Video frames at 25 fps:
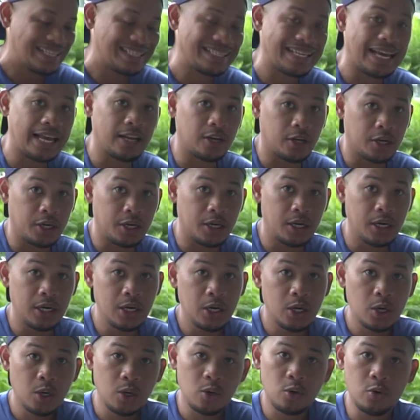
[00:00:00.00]
seller,
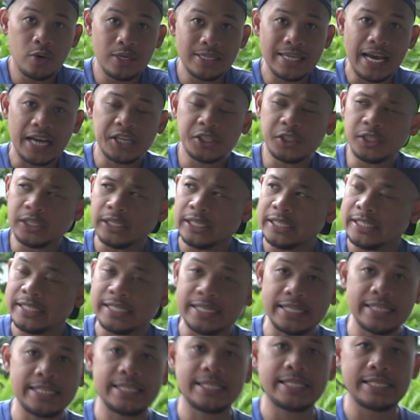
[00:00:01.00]
who is actually
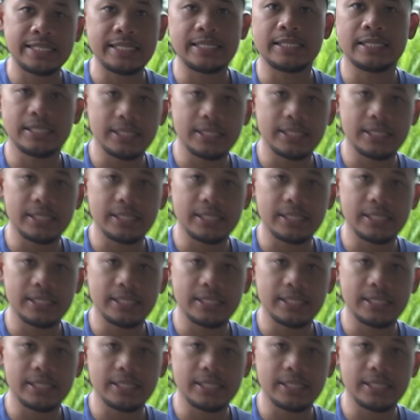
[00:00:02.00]
just